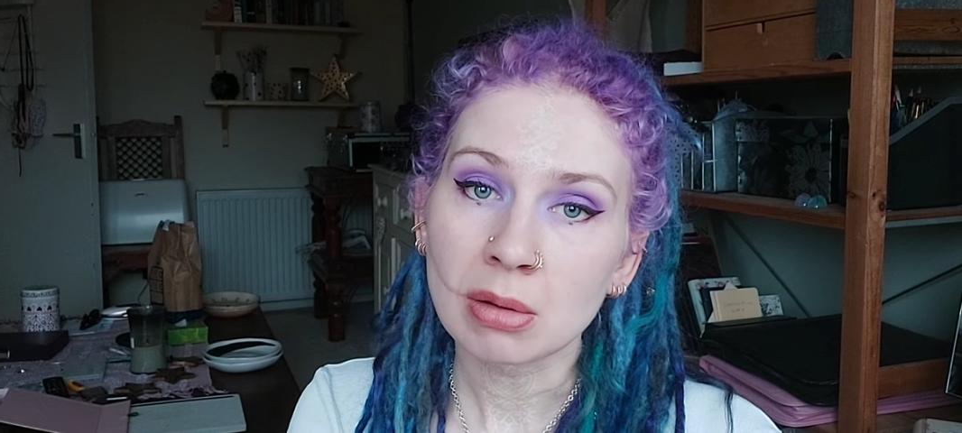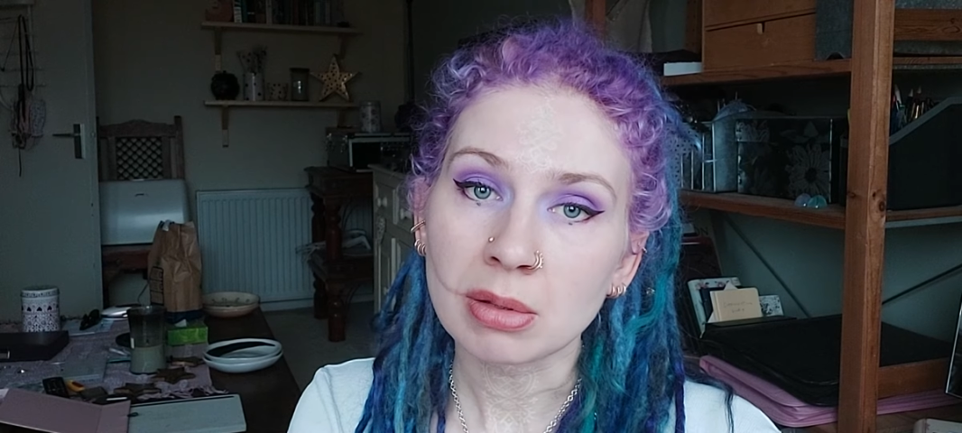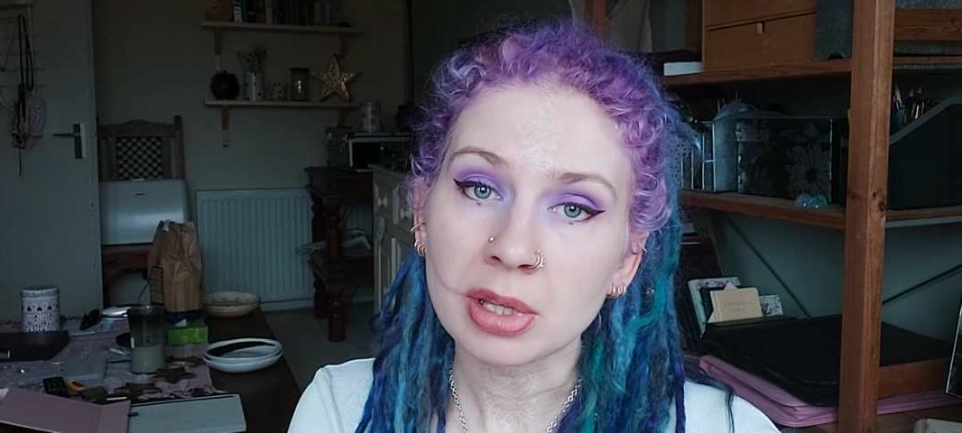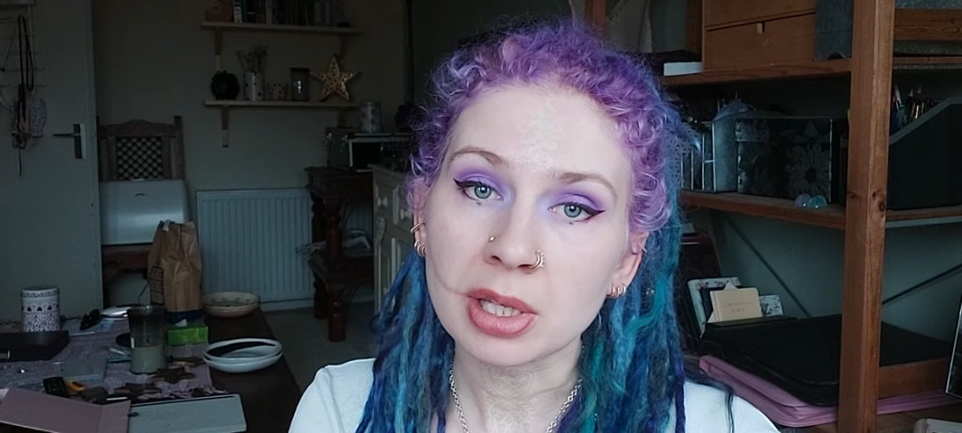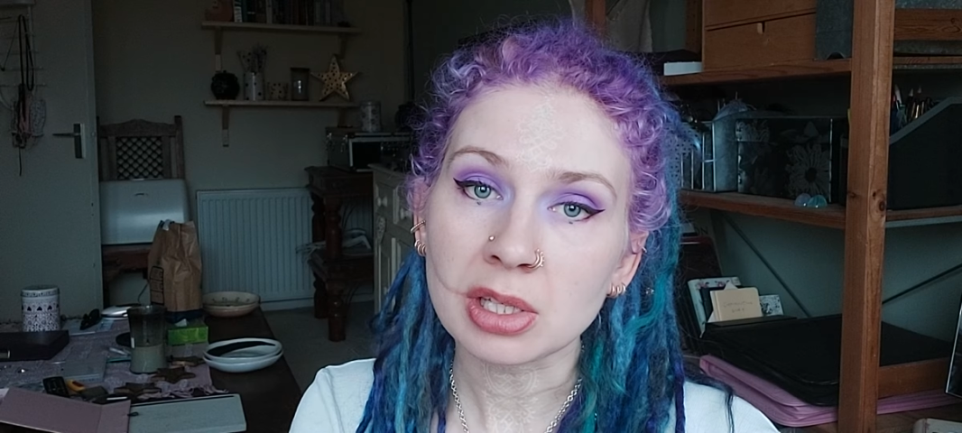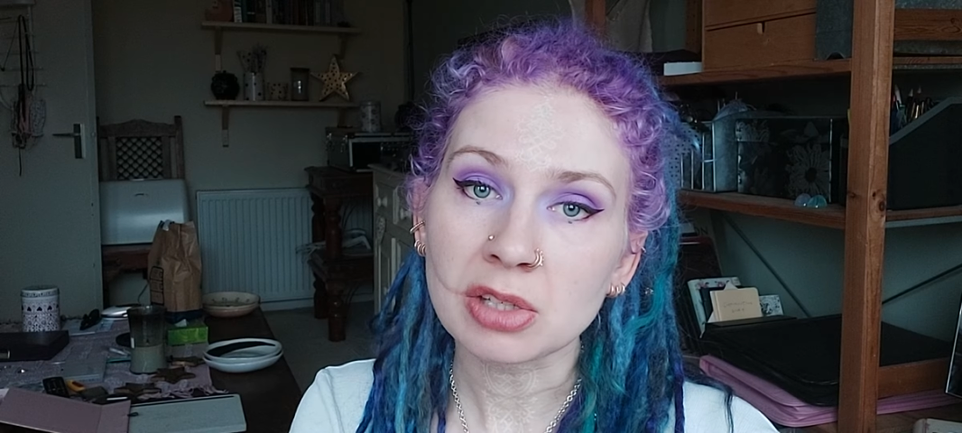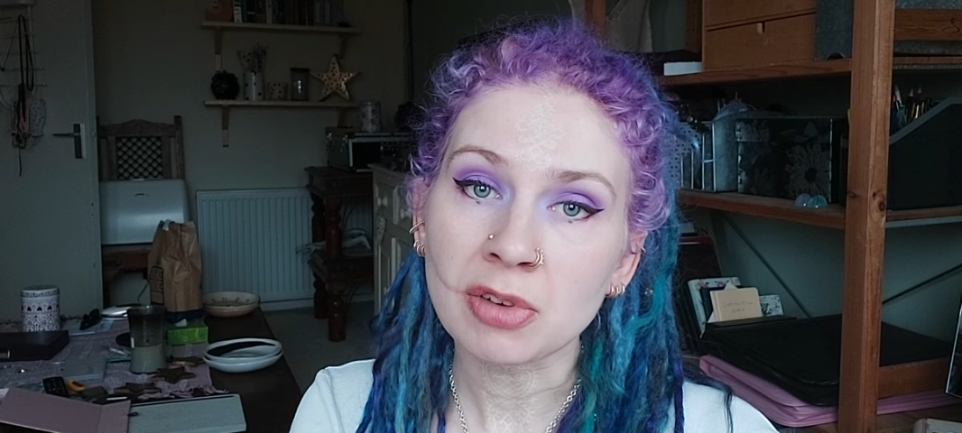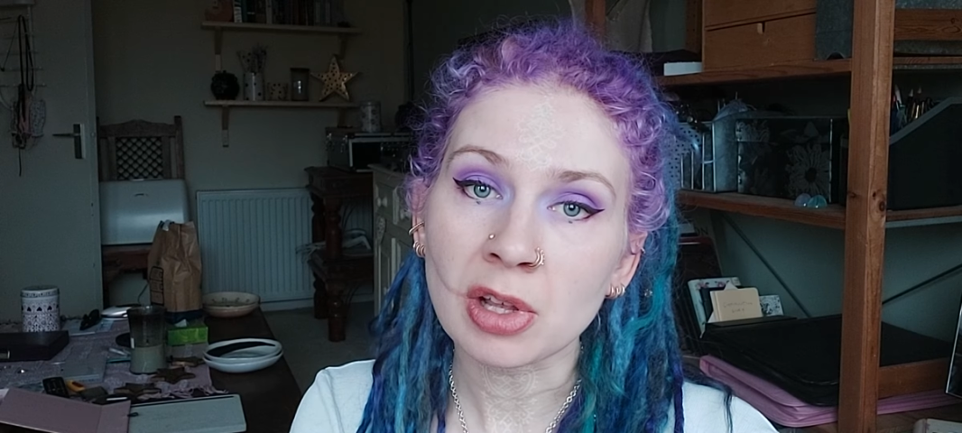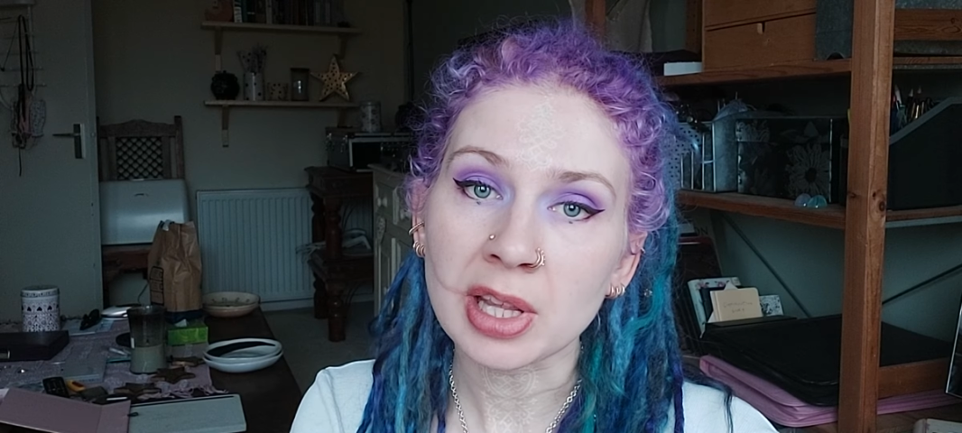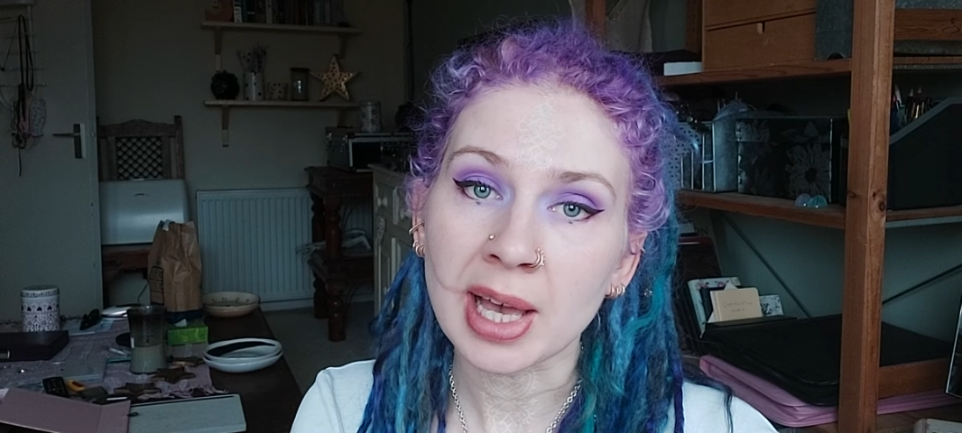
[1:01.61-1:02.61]
one thinks of
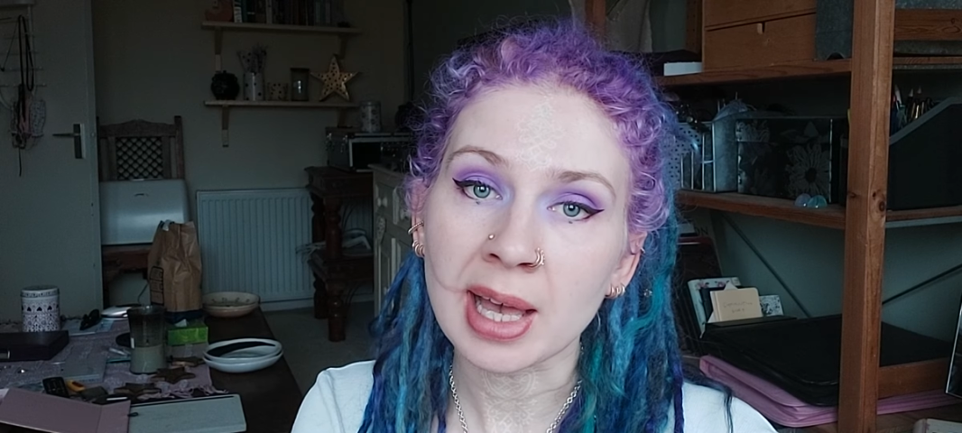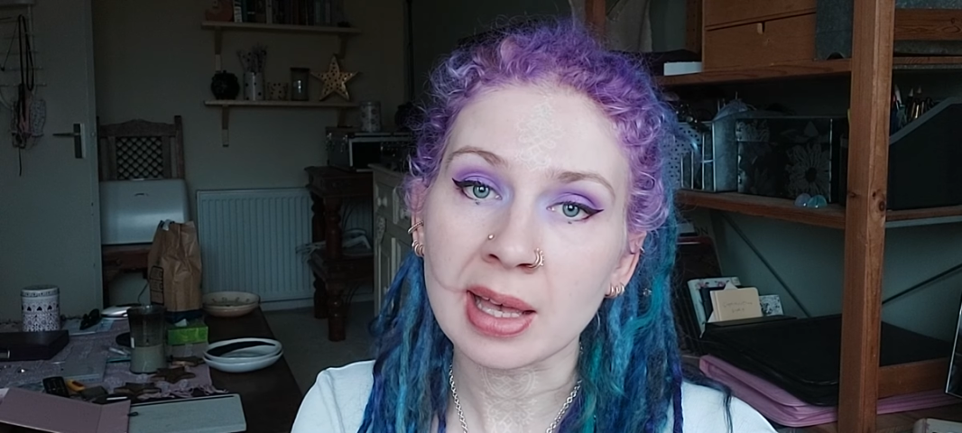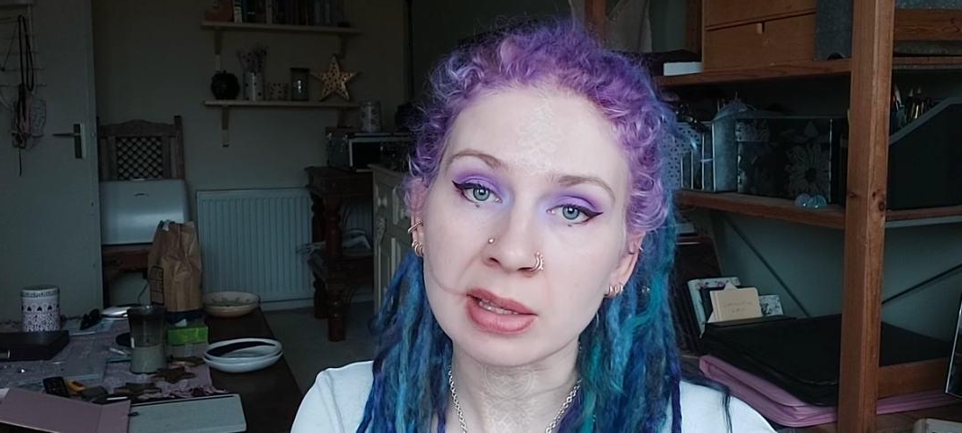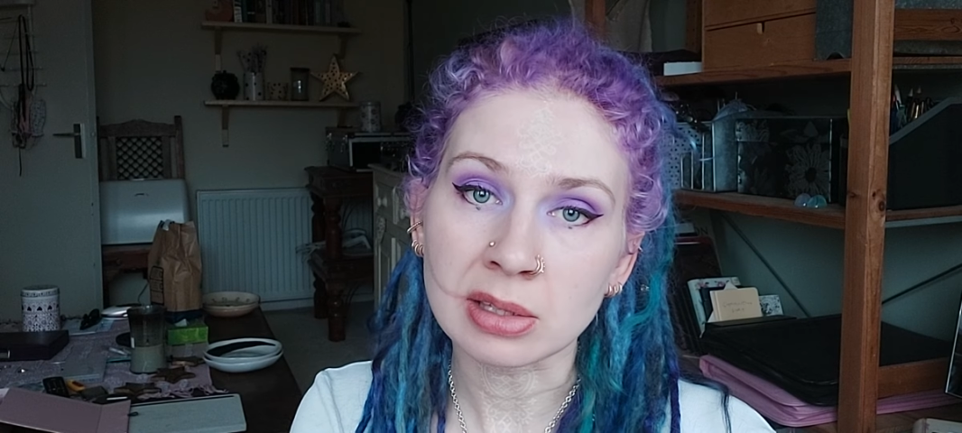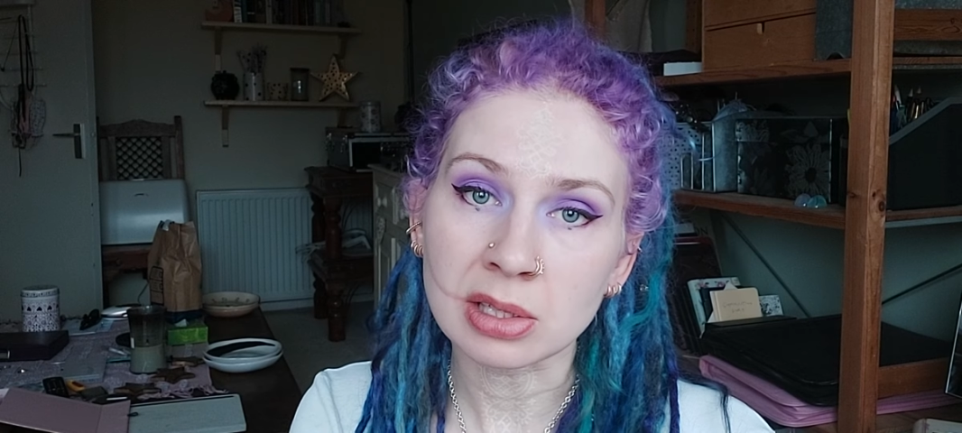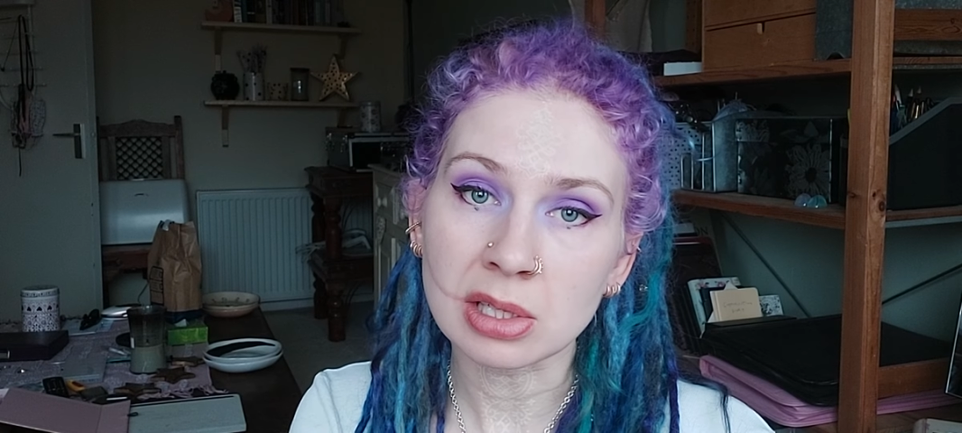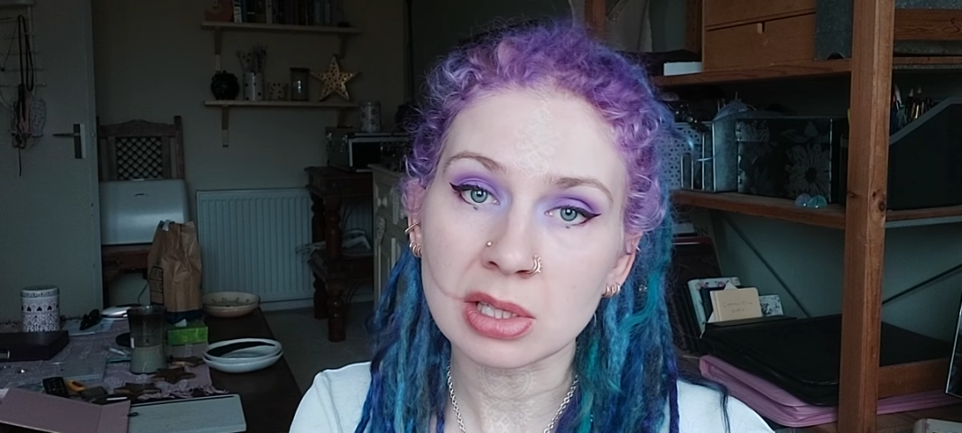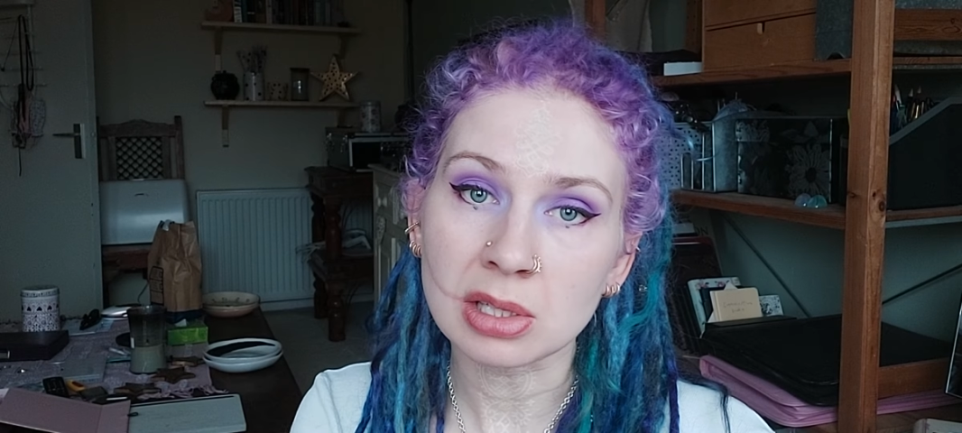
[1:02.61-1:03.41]
all the hands